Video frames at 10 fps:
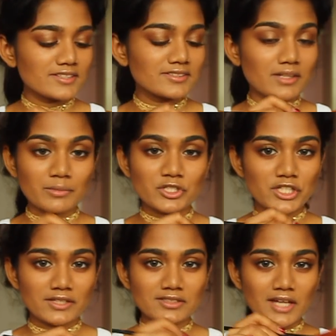summer
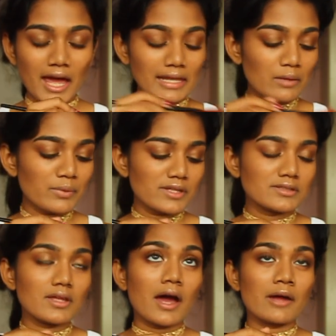shades to highlight
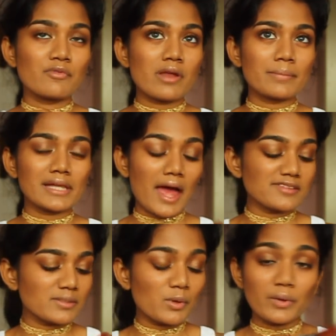with. I remember
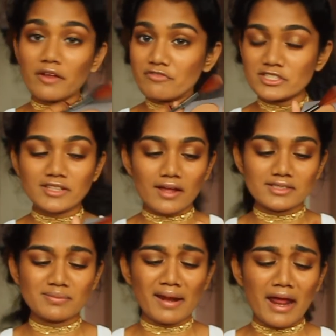last summer when I first got
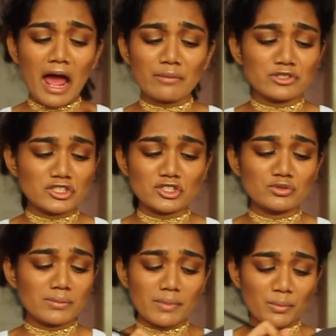this palette, I was just
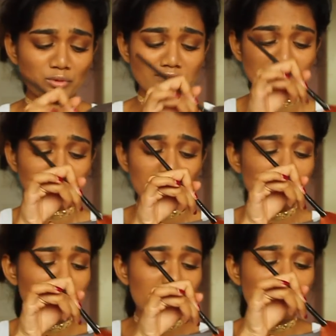using Mimosa
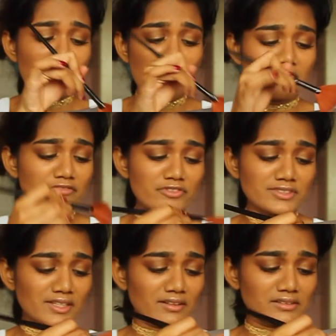every
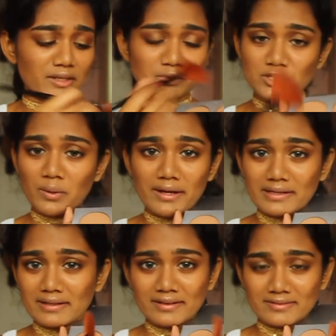single day, which is why
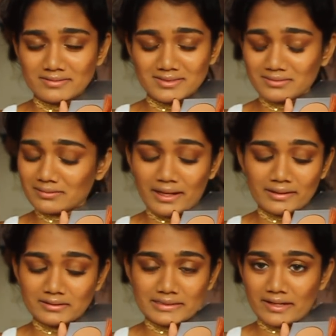it's
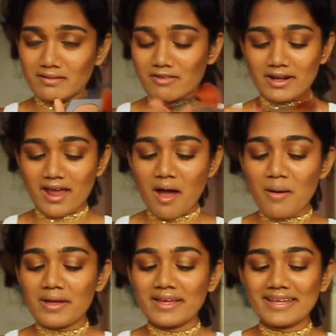like dead right
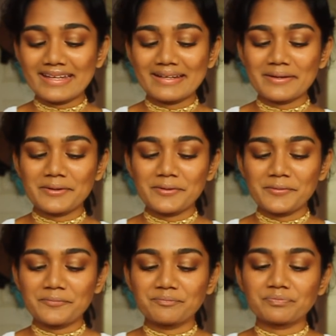now. So
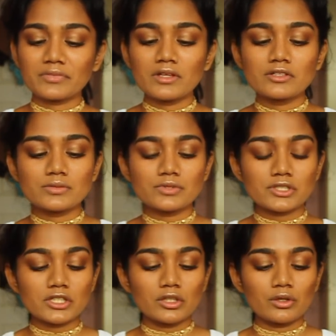I'm
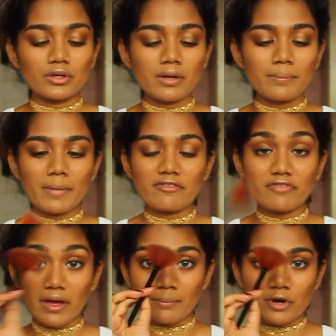just gonna load up my
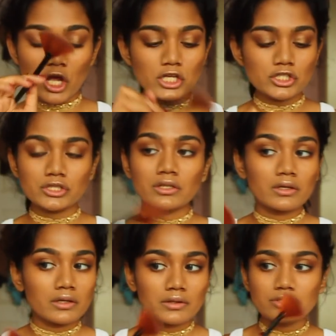fan brush.
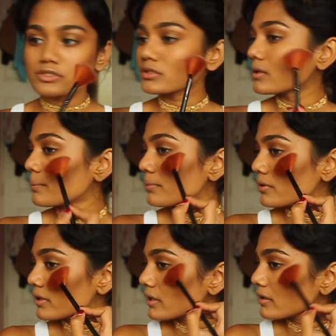Just gonna
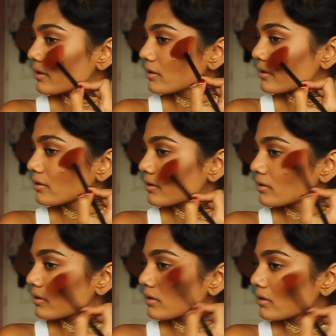put it
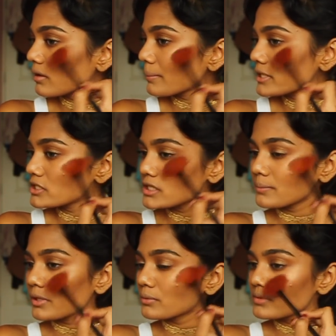along my
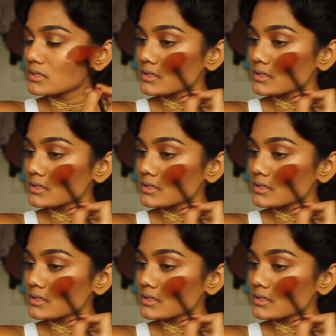cheekbones.